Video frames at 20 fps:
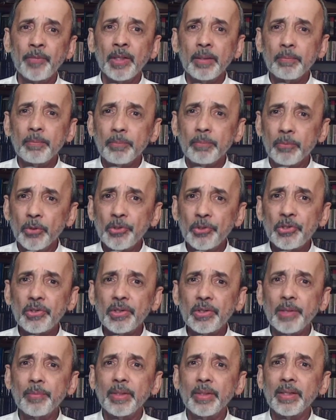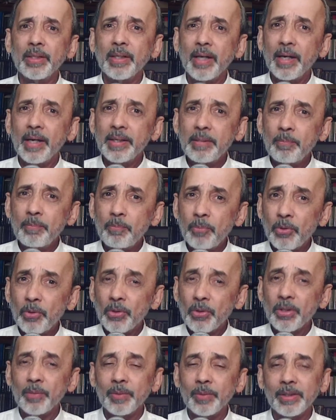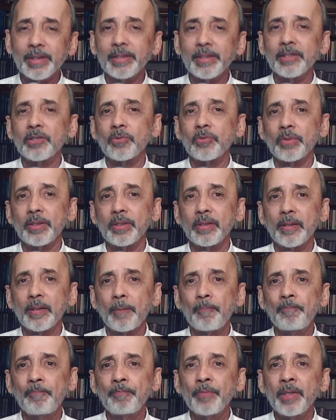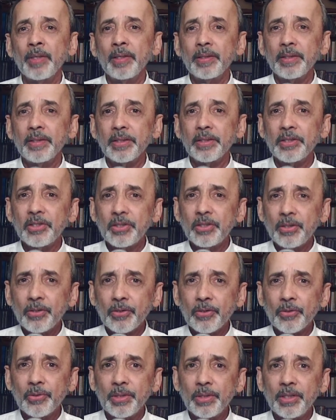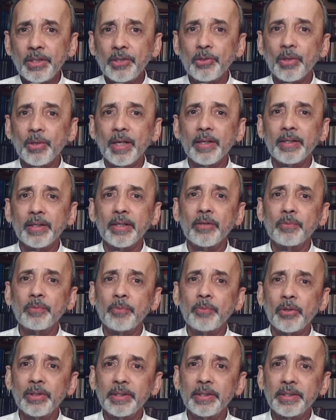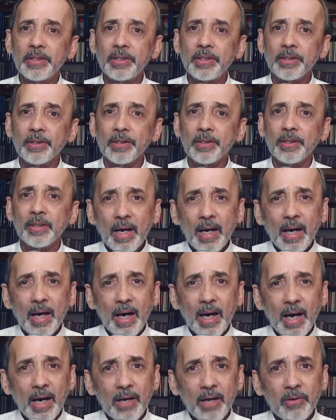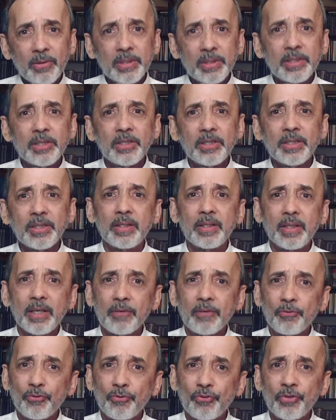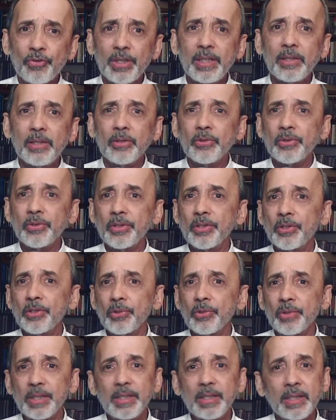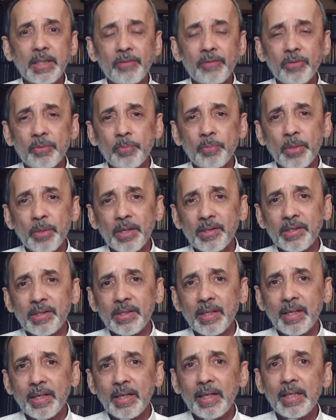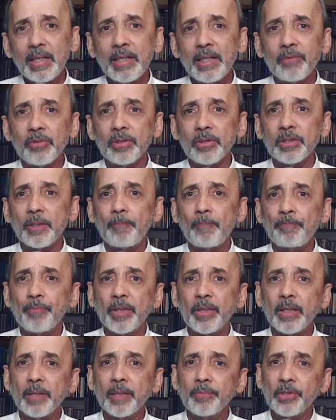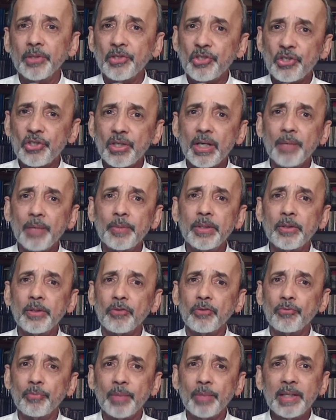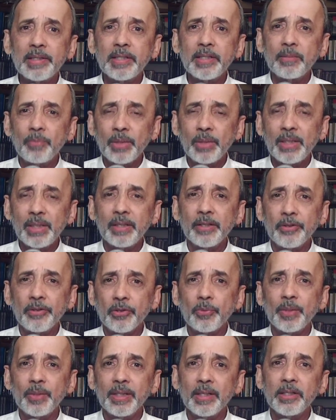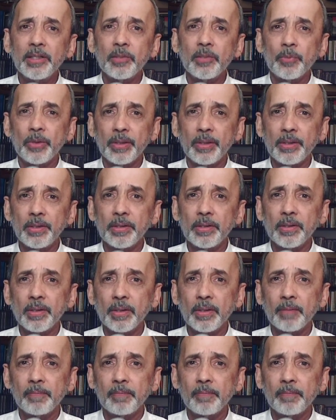Most of them are unemployable elsewhere. They're just cronies who hang around politicians. How else can freeloaders who didn't even pass their A-levels become the chairman of multi-billion rupee enterprises?